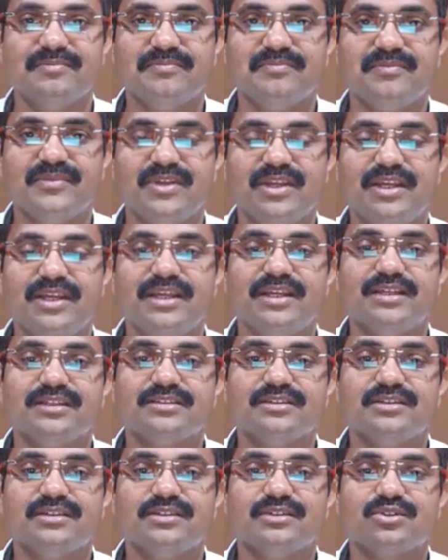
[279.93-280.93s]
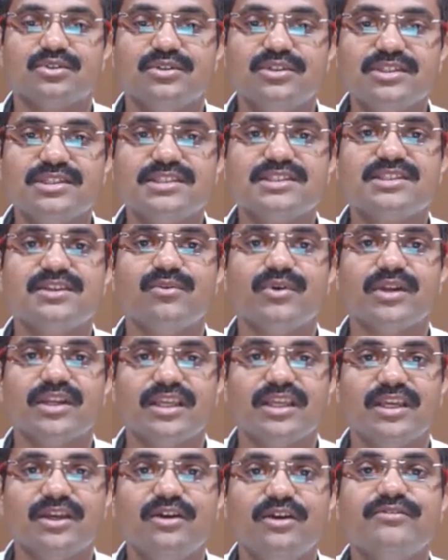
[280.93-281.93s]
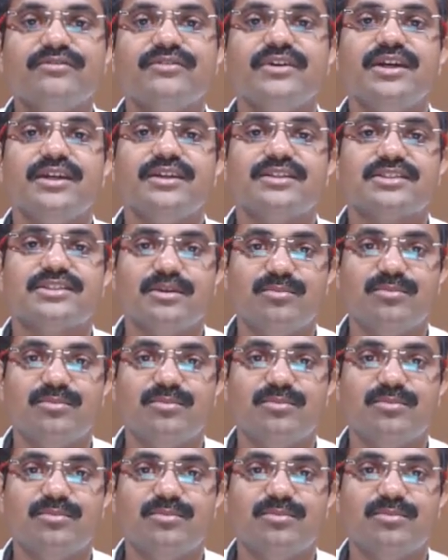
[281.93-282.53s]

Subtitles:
time. So this is the working of